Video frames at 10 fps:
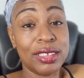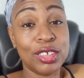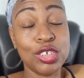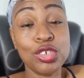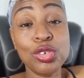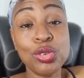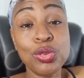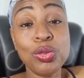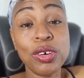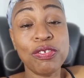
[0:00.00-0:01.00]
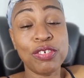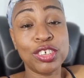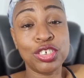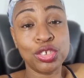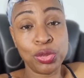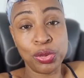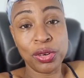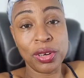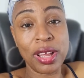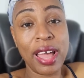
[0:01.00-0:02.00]
You will for
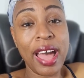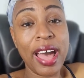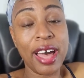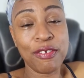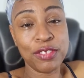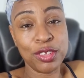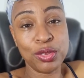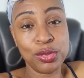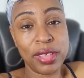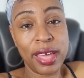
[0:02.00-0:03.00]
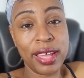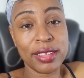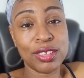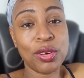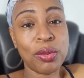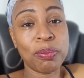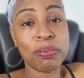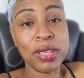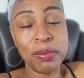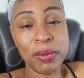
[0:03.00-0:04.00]
sure have to do that. So
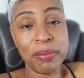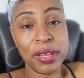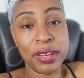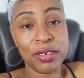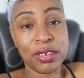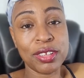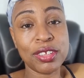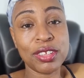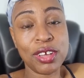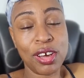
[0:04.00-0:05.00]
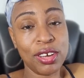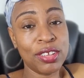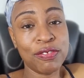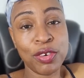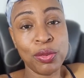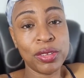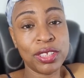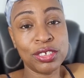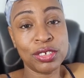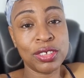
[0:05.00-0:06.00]
be prepared to talk on the phone with
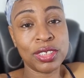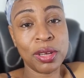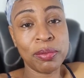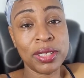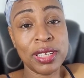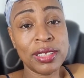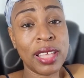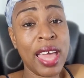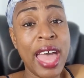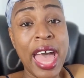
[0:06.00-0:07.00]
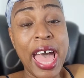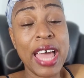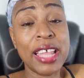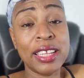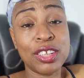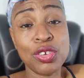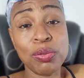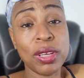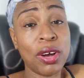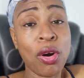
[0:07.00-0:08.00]
insurance companies and to
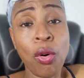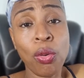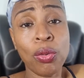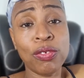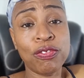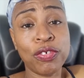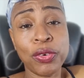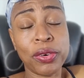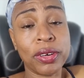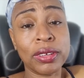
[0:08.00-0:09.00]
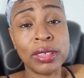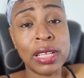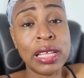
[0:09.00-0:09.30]
be on hold for